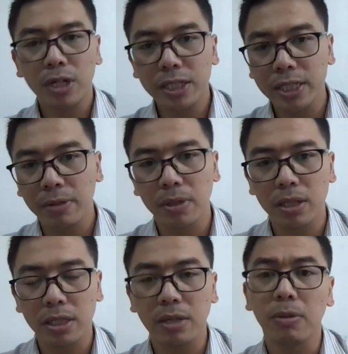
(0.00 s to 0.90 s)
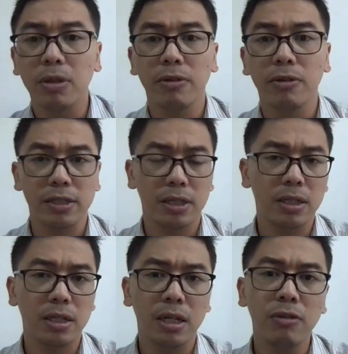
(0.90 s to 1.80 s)
For example, it's about the
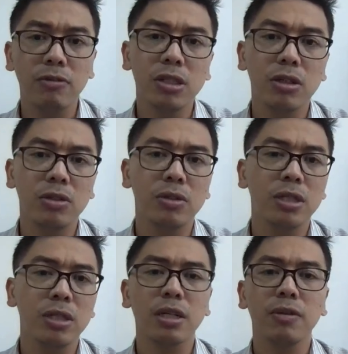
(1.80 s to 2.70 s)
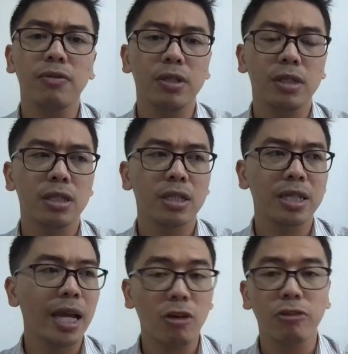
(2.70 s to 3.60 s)
vaccine. Even though you disagree with
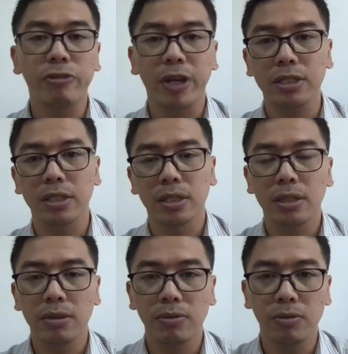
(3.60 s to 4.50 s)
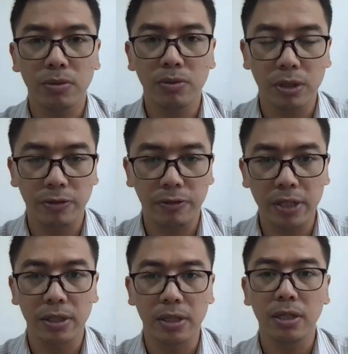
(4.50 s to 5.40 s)
kind of vaccine, with the
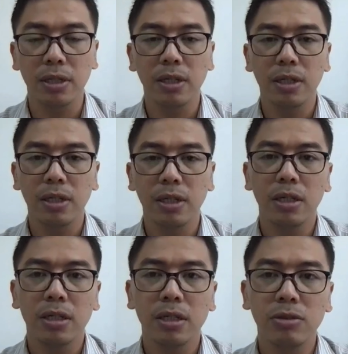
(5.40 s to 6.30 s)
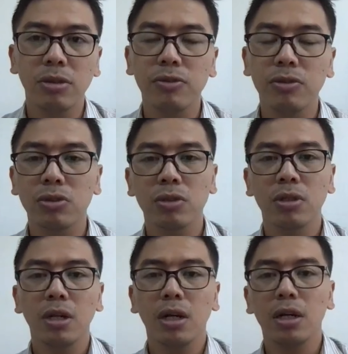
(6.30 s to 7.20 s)
vaccine, you have to
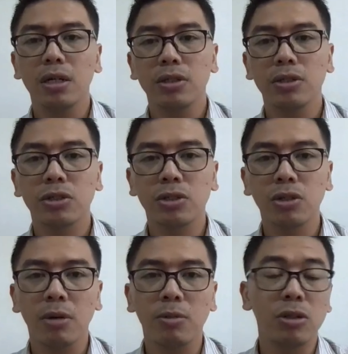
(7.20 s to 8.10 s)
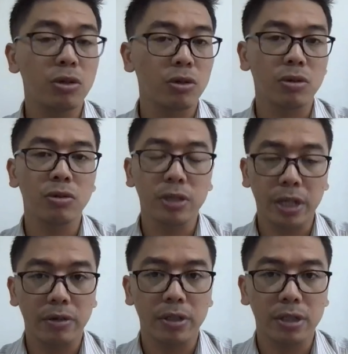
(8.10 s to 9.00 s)
show about your
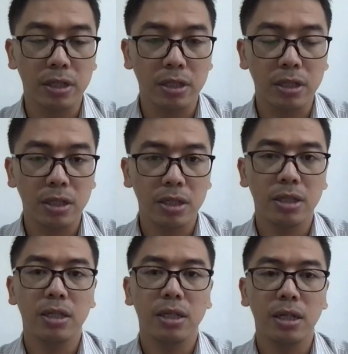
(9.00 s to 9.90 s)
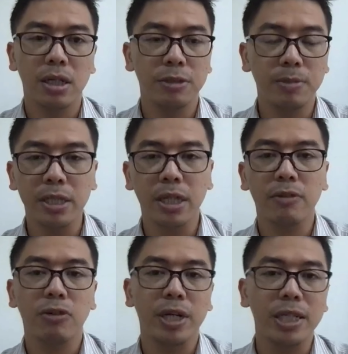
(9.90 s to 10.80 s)
good character. It means
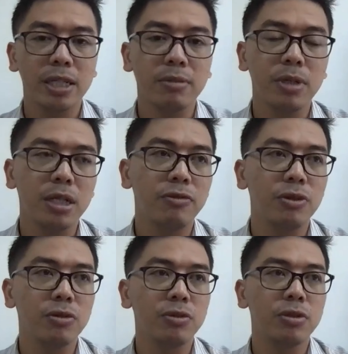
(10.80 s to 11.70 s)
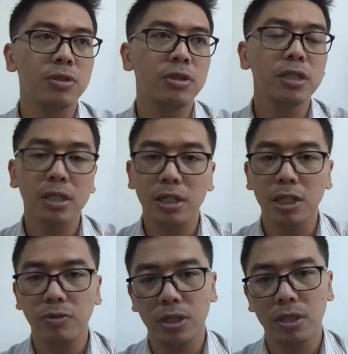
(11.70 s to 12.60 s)
that, for example, if you
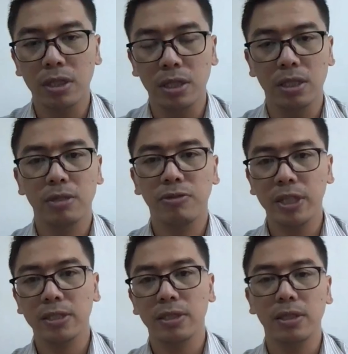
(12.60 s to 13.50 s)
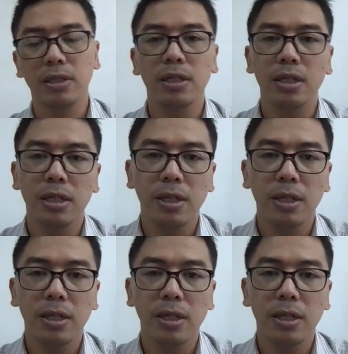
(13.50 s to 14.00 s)
disagree with this vaccine,